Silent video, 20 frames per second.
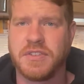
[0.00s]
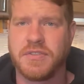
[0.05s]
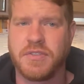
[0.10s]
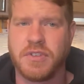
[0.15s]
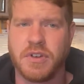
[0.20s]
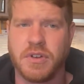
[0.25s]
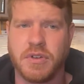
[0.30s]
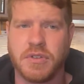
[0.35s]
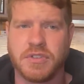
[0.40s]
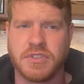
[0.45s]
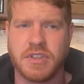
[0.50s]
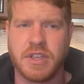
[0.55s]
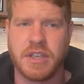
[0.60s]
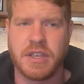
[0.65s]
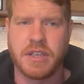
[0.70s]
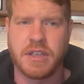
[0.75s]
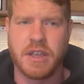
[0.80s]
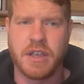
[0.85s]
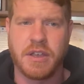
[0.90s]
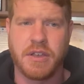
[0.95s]
if there's
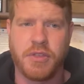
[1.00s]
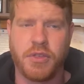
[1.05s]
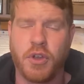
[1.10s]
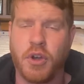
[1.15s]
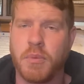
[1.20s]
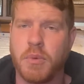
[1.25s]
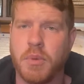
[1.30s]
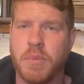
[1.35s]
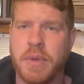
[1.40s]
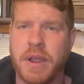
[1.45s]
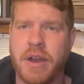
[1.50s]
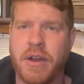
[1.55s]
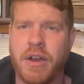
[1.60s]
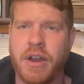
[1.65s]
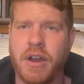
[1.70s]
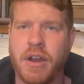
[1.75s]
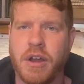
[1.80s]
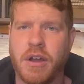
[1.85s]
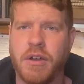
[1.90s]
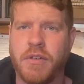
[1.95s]
a thermal
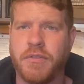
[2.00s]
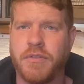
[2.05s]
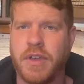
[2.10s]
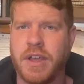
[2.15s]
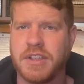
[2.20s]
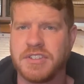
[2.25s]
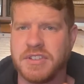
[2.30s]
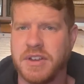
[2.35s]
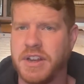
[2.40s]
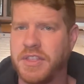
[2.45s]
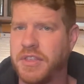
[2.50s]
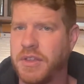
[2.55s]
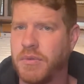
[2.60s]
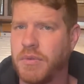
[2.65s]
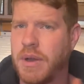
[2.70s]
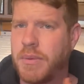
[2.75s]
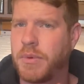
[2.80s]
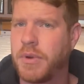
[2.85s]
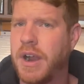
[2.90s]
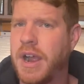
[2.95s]
barrier, if it has anything
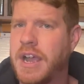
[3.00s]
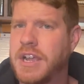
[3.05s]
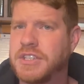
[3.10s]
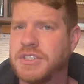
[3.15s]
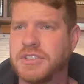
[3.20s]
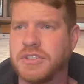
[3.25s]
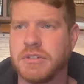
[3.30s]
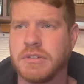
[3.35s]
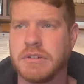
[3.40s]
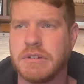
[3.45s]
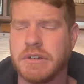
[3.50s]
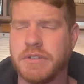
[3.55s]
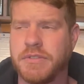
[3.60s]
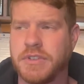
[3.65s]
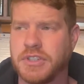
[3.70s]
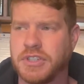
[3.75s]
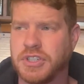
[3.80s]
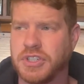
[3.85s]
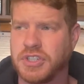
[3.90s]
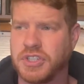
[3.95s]
rubberized, or if
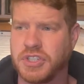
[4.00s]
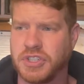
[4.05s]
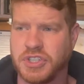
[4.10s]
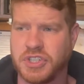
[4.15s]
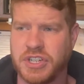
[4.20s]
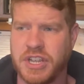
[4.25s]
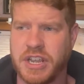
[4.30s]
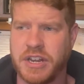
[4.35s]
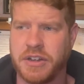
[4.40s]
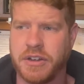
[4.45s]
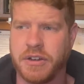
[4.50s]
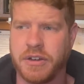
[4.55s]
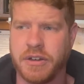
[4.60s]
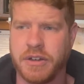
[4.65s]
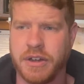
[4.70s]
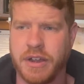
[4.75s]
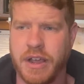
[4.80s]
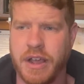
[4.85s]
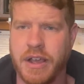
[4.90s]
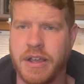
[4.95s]
it's just a standard